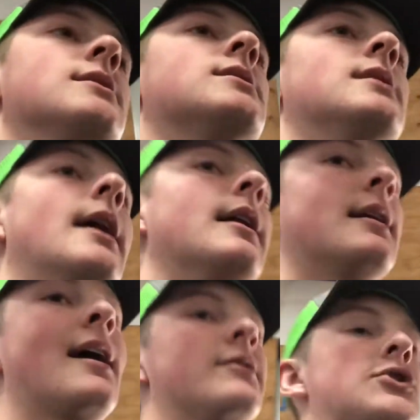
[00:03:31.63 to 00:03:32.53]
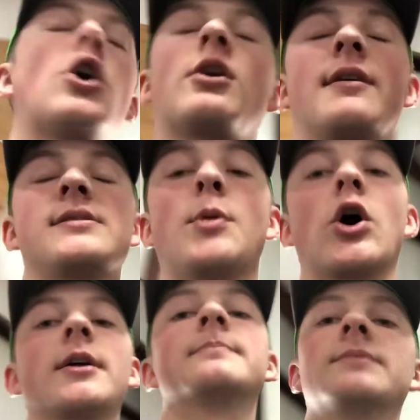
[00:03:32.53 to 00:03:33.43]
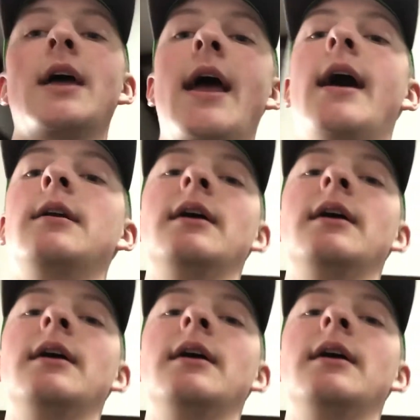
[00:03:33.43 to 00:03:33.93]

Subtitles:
And it didn't have a strong enough spark. And it